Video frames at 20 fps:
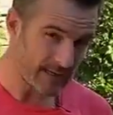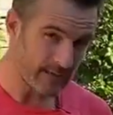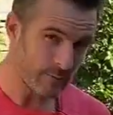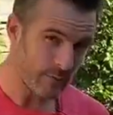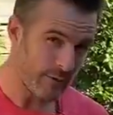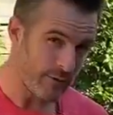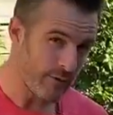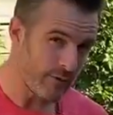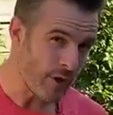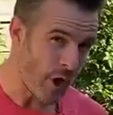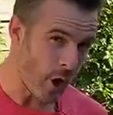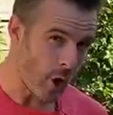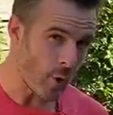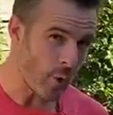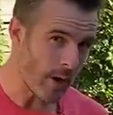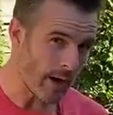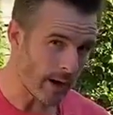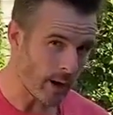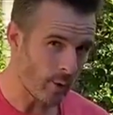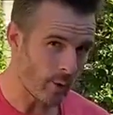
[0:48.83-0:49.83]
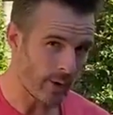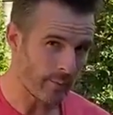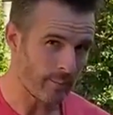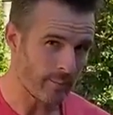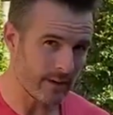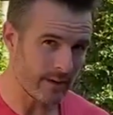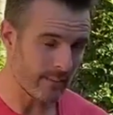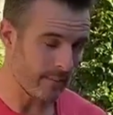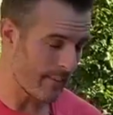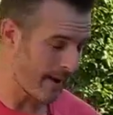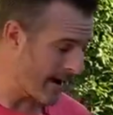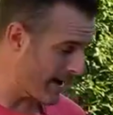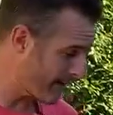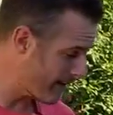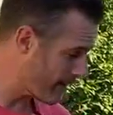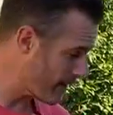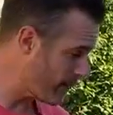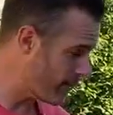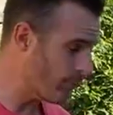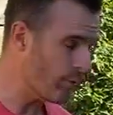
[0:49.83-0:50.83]
with no equipment
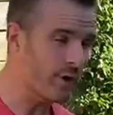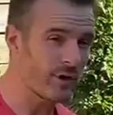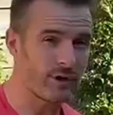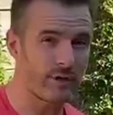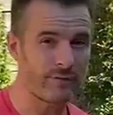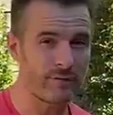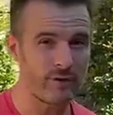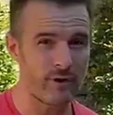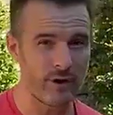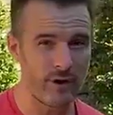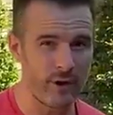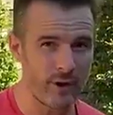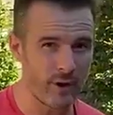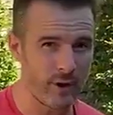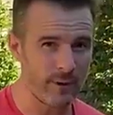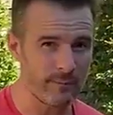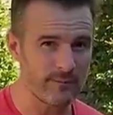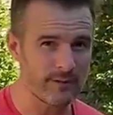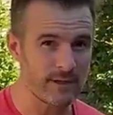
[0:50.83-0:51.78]
apart from what you've got at home.